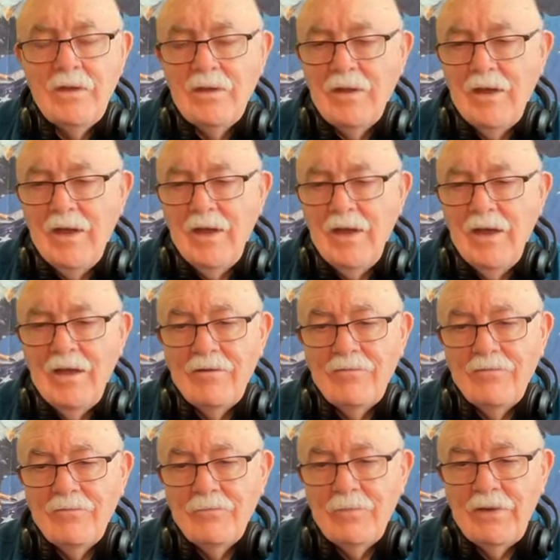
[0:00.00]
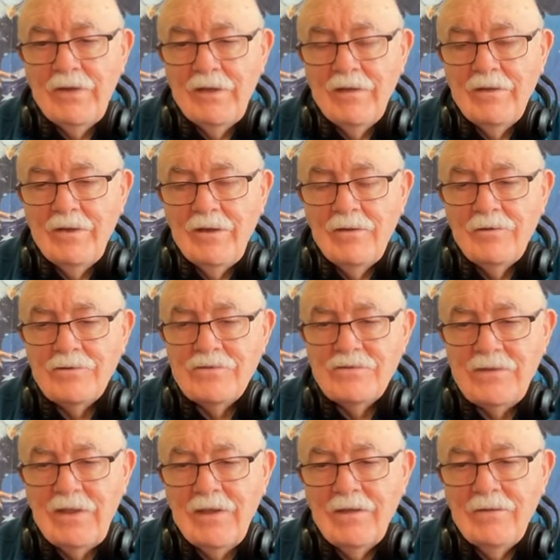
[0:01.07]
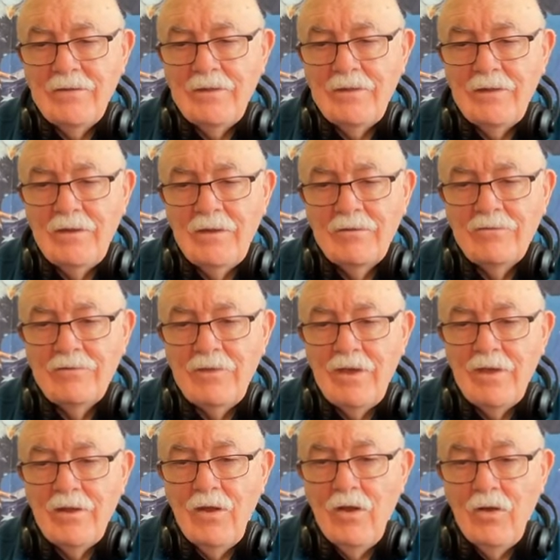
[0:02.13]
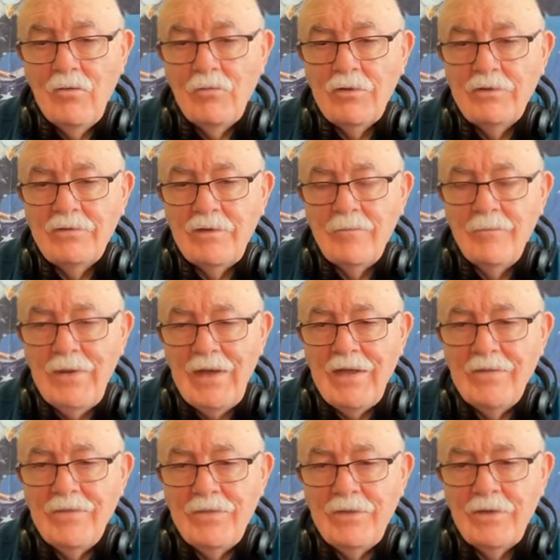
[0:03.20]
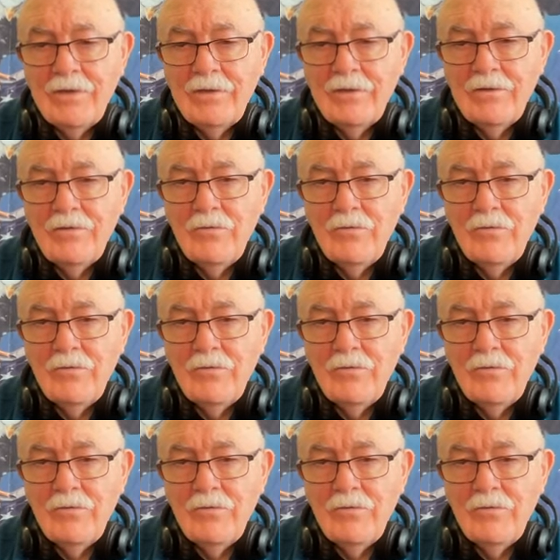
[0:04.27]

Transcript: I've begun to understand that it's not always a bad thing